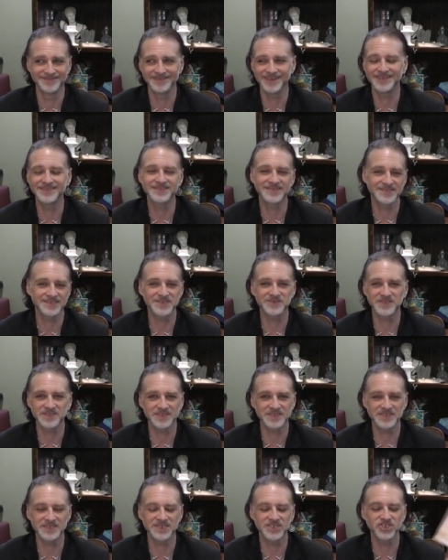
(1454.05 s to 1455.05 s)
not since I was a
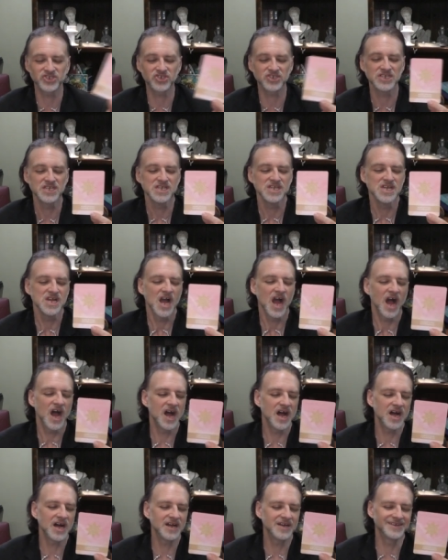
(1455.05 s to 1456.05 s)
teenager.
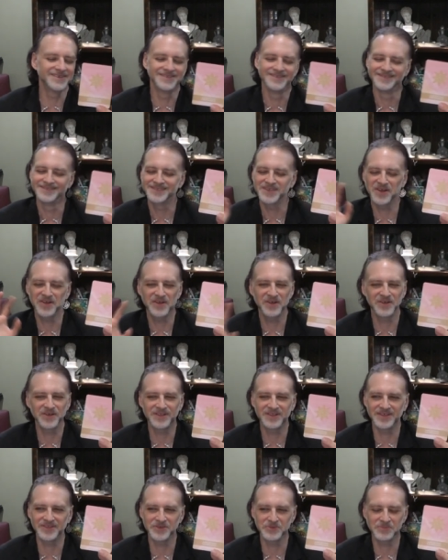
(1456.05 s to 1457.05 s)
Uh, it's a
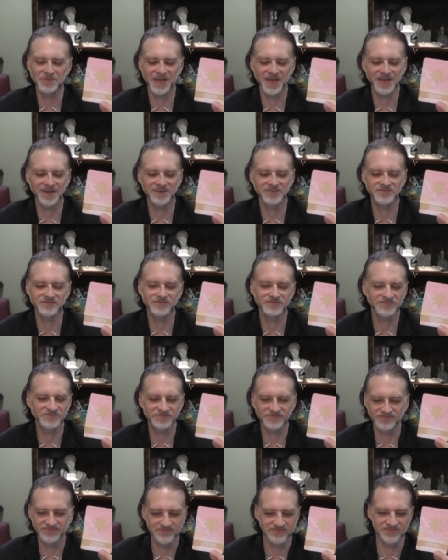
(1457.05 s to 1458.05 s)
whole other bag of
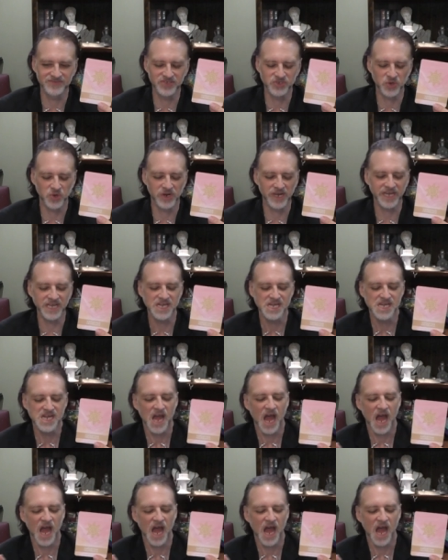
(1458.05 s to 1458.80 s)
story.